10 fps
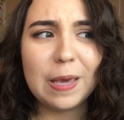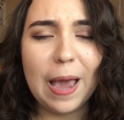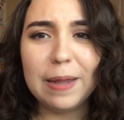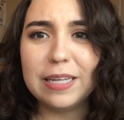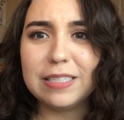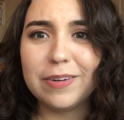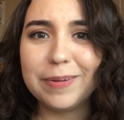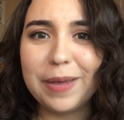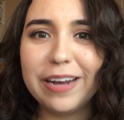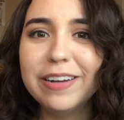Yeah, that
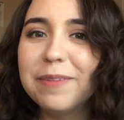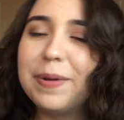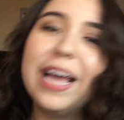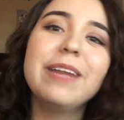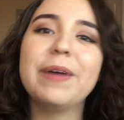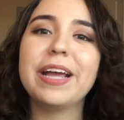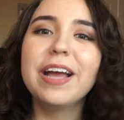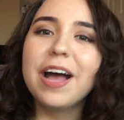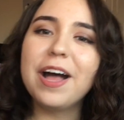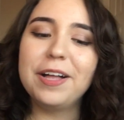sounded bad. But anyway,
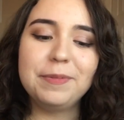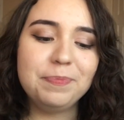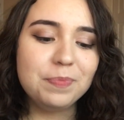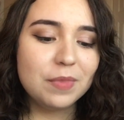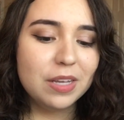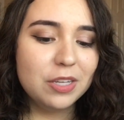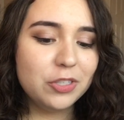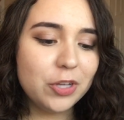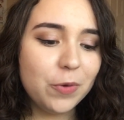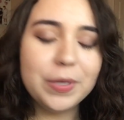
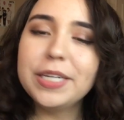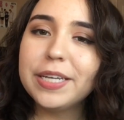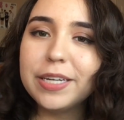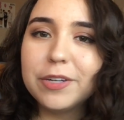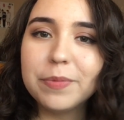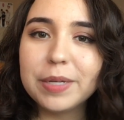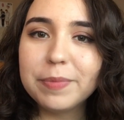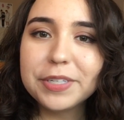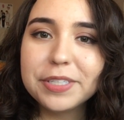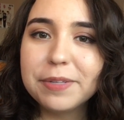so we didn't get any
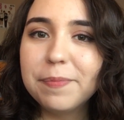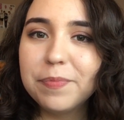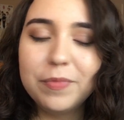Korean books.